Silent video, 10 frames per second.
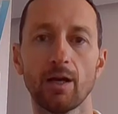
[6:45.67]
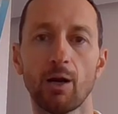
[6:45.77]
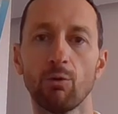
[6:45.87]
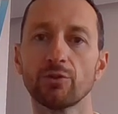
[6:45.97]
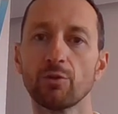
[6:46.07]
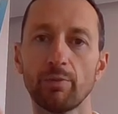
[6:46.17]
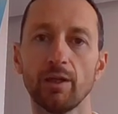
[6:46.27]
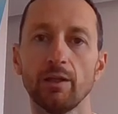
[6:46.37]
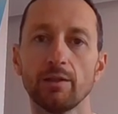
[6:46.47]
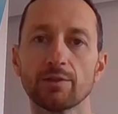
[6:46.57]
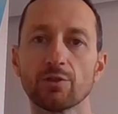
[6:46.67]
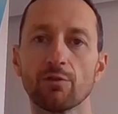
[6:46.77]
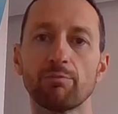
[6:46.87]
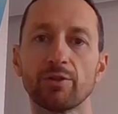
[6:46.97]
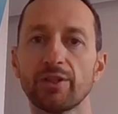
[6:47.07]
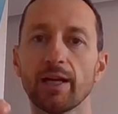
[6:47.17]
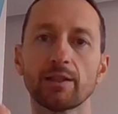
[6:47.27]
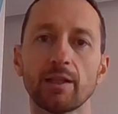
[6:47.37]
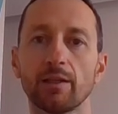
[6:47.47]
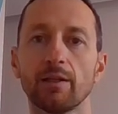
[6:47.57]
I want to be sort of
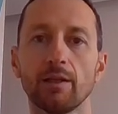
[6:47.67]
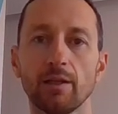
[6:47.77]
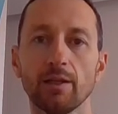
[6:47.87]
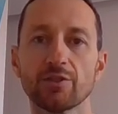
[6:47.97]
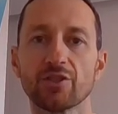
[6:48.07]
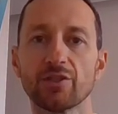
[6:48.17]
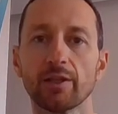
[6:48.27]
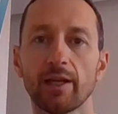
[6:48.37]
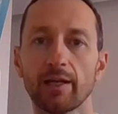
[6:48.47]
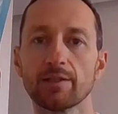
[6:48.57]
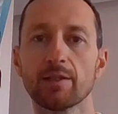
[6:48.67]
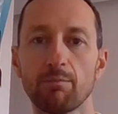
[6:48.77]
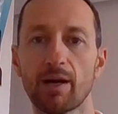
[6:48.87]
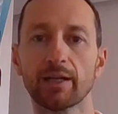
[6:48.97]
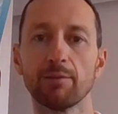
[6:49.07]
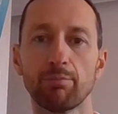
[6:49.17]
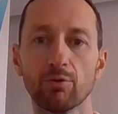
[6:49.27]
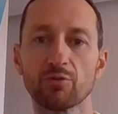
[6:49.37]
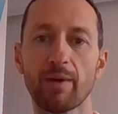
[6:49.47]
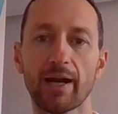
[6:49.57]
protected just in case the market
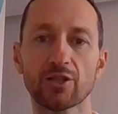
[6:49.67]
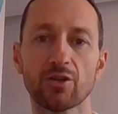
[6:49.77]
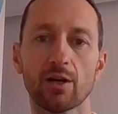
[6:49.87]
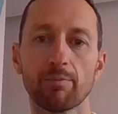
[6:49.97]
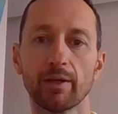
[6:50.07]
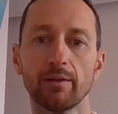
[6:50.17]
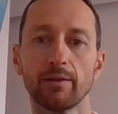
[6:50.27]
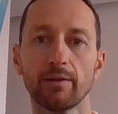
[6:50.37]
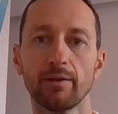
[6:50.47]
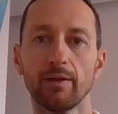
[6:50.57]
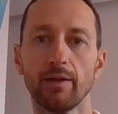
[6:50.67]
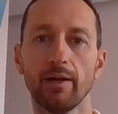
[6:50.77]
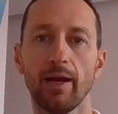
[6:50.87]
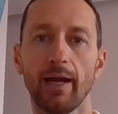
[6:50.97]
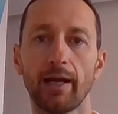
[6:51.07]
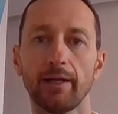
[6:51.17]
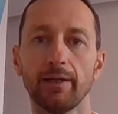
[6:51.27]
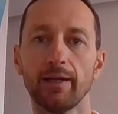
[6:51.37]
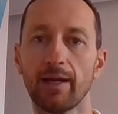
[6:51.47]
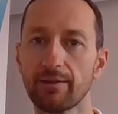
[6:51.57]
pulls back sharply.
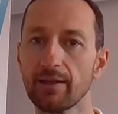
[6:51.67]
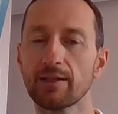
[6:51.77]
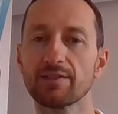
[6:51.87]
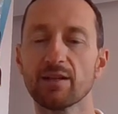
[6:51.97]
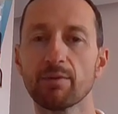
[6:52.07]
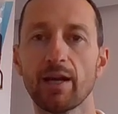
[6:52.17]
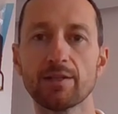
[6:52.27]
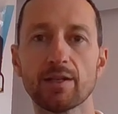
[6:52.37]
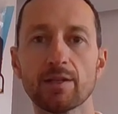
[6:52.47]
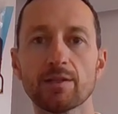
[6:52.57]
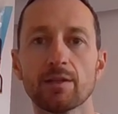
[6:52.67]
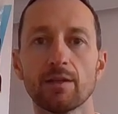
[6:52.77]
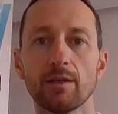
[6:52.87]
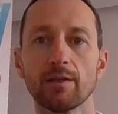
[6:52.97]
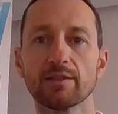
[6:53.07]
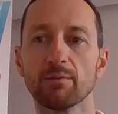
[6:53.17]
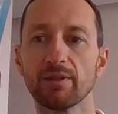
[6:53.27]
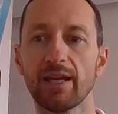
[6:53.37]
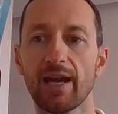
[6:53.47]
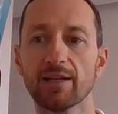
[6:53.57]
And I think in some cases, some
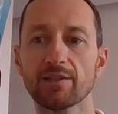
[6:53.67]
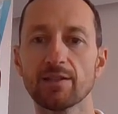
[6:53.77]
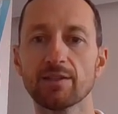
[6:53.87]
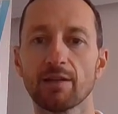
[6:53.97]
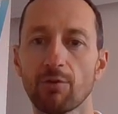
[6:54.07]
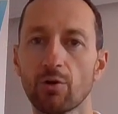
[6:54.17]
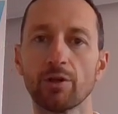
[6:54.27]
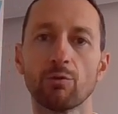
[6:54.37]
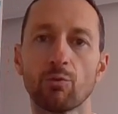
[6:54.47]
of the assets have already